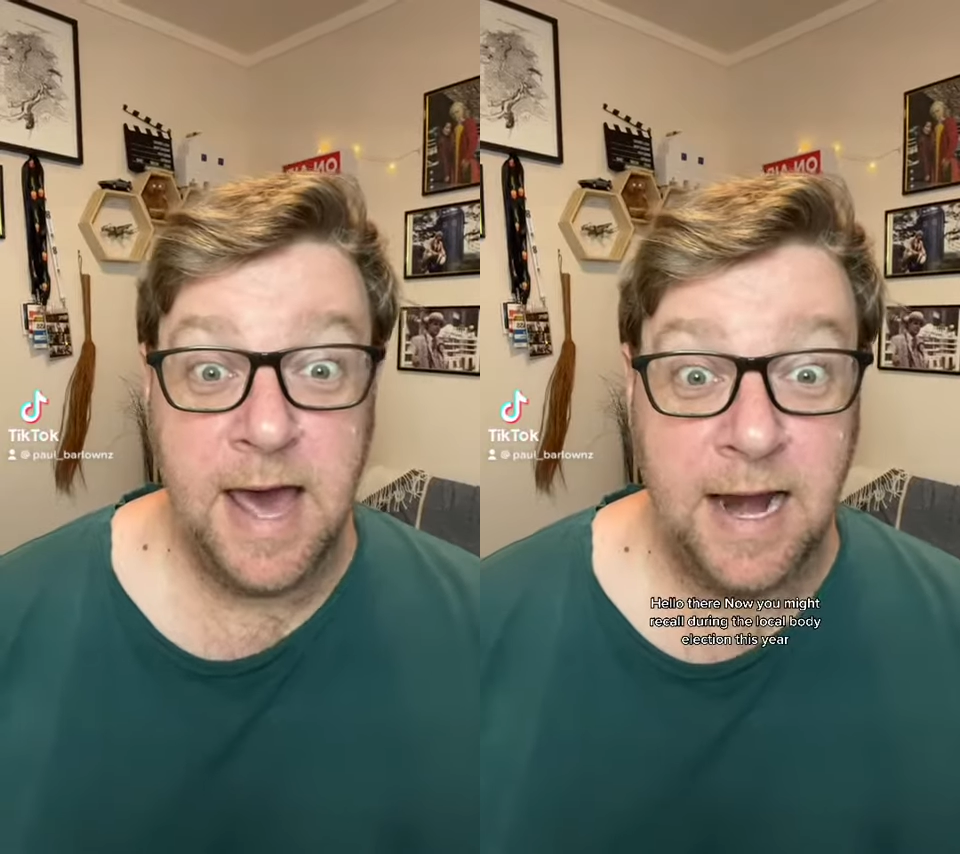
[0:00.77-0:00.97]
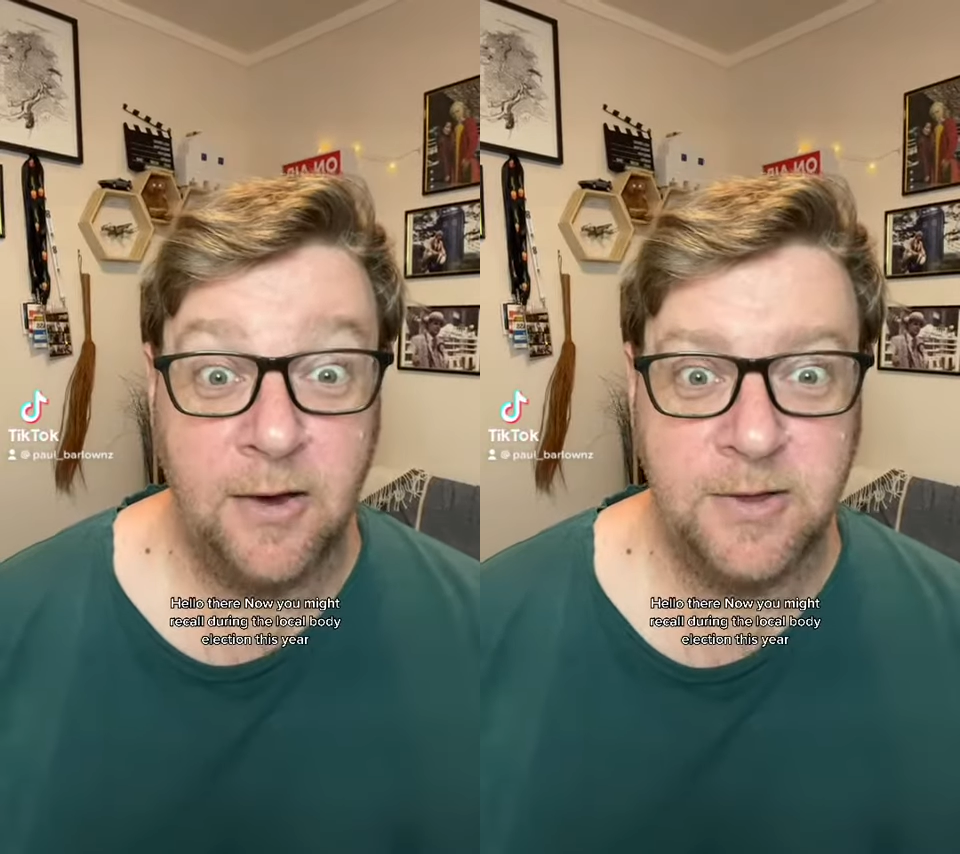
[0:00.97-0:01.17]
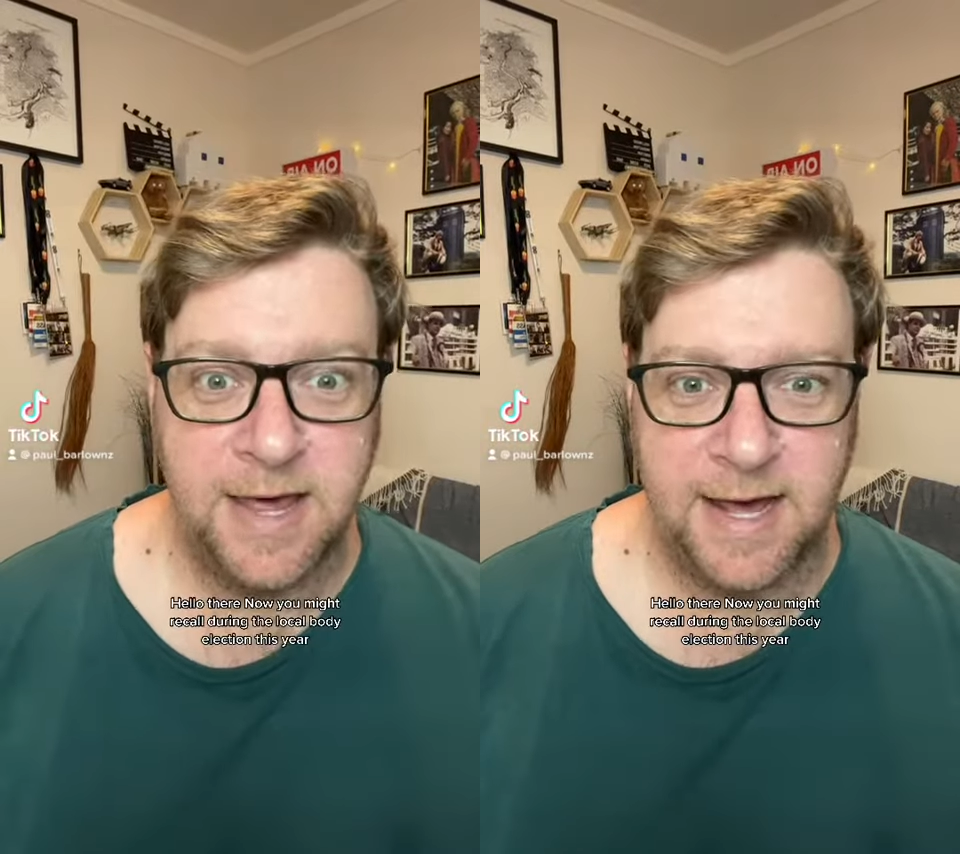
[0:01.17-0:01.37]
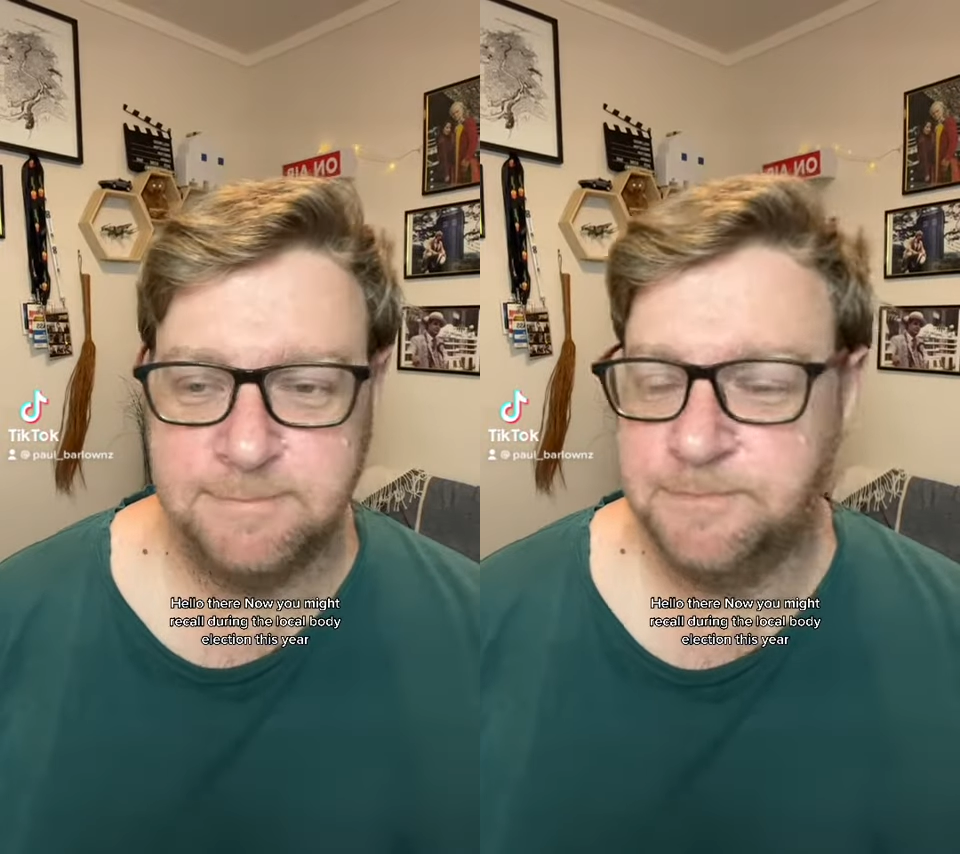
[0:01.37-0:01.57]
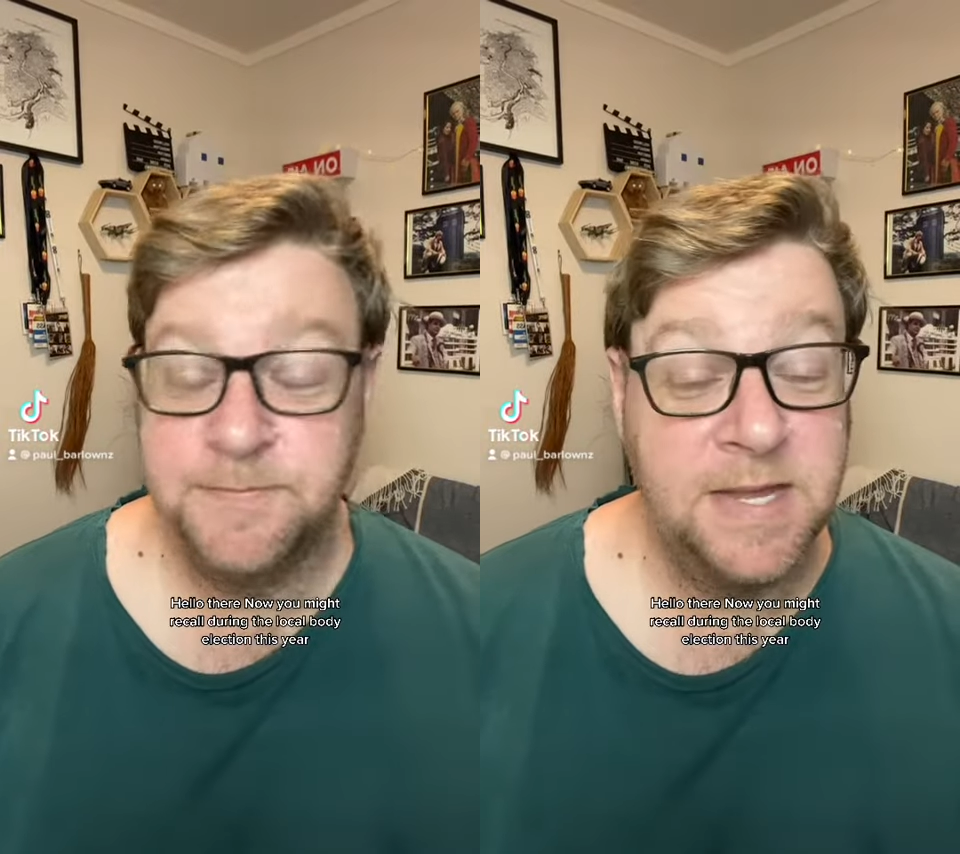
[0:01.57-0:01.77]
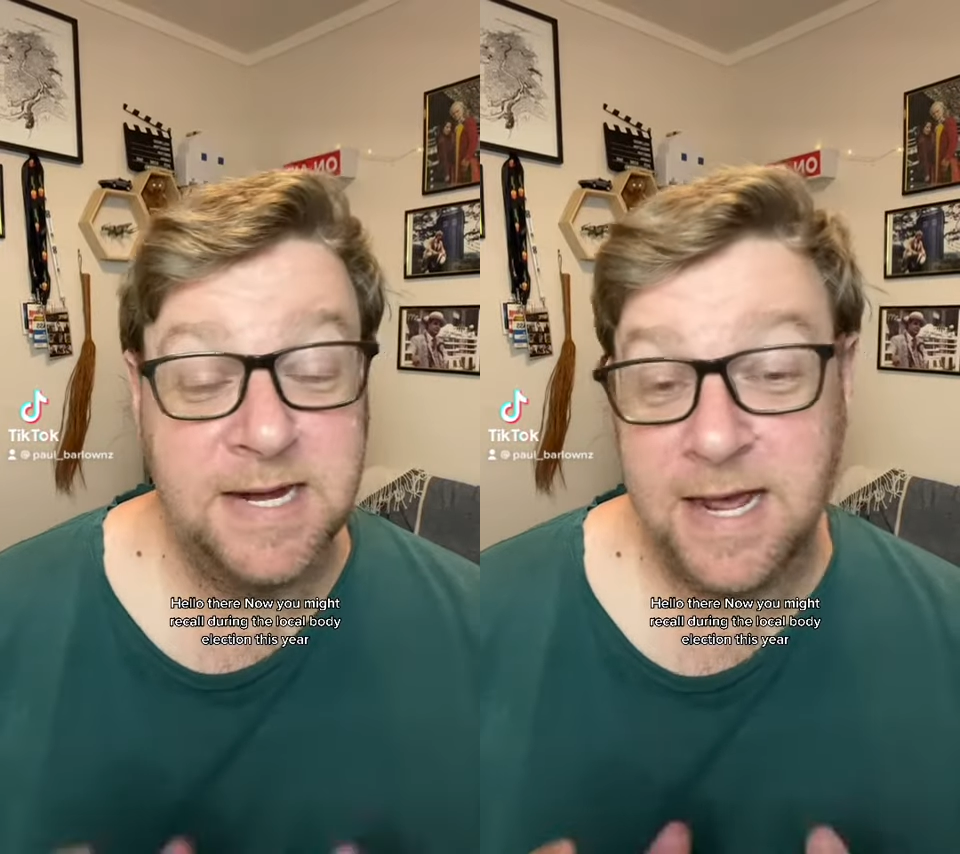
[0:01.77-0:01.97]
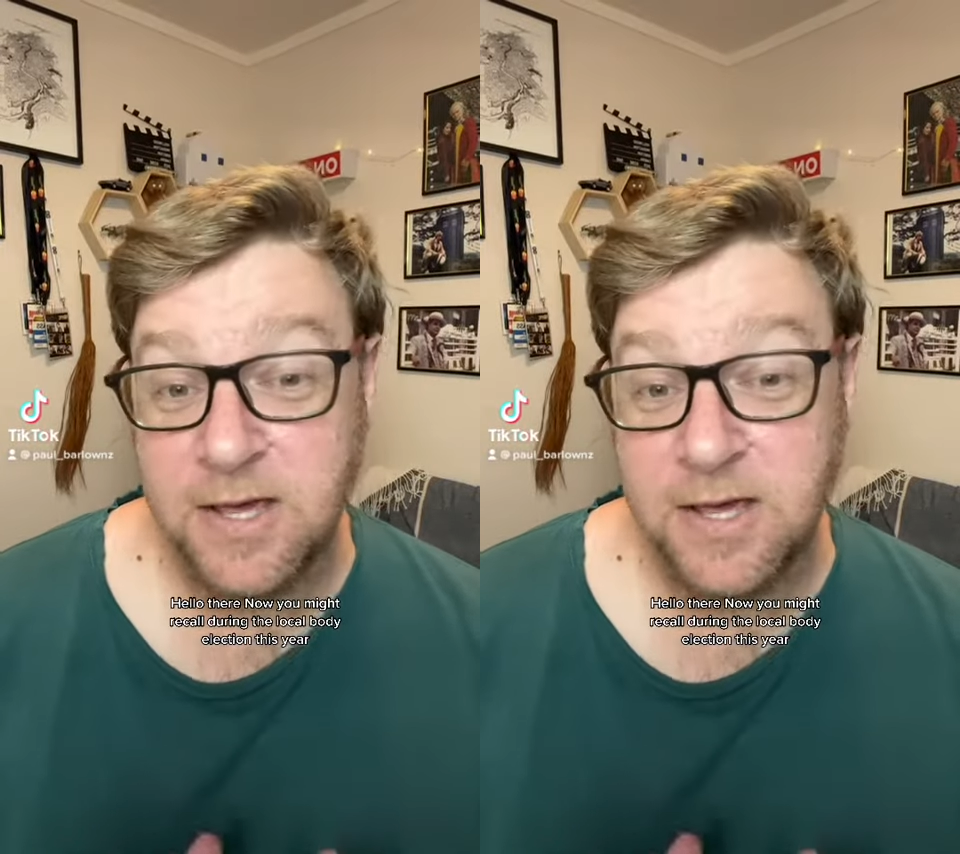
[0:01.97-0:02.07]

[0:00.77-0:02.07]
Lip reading: Hello there. Now,